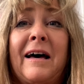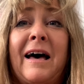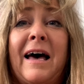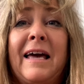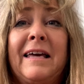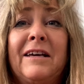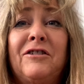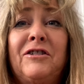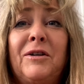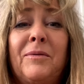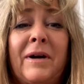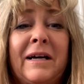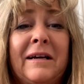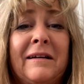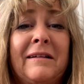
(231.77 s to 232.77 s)
I guess she
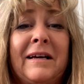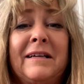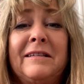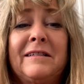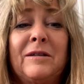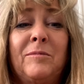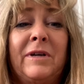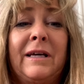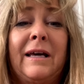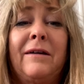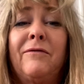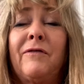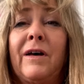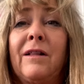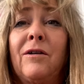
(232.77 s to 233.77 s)
recognized in me
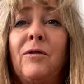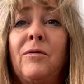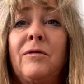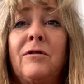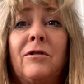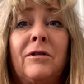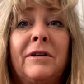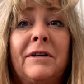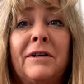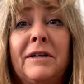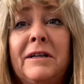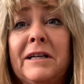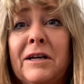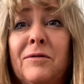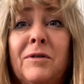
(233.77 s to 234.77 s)
a fellow
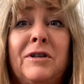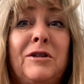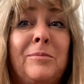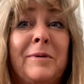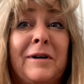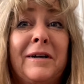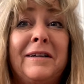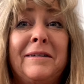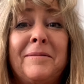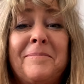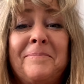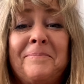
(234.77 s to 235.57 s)
culinary kindred spirit.